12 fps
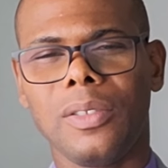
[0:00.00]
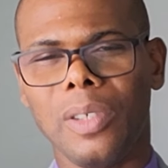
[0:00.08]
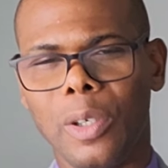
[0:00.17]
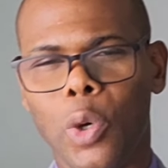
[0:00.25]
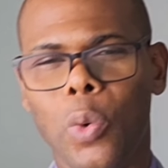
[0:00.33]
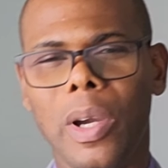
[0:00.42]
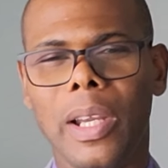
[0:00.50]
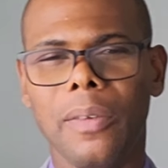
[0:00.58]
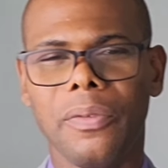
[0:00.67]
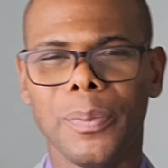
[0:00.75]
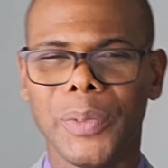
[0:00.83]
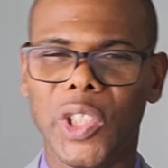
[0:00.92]
to inquire
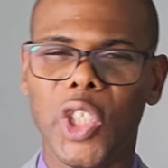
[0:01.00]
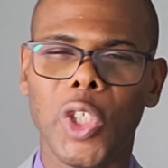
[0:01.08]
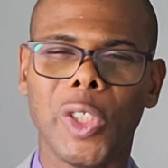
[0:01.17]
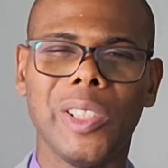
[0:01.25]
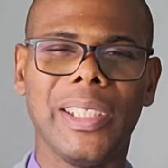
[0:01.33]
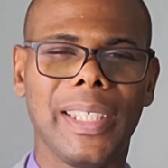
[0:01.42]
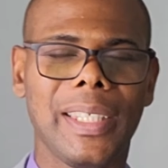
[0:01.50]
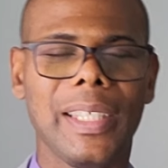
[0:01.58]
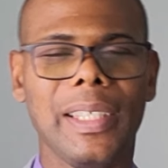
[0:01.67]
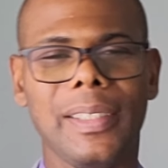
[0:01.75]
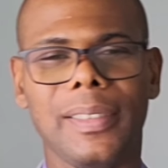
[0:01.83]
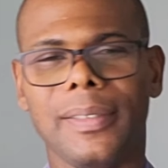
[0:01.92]
from the Lord
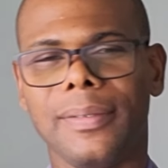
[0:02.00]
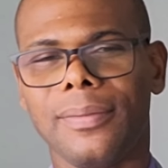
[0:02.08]
again?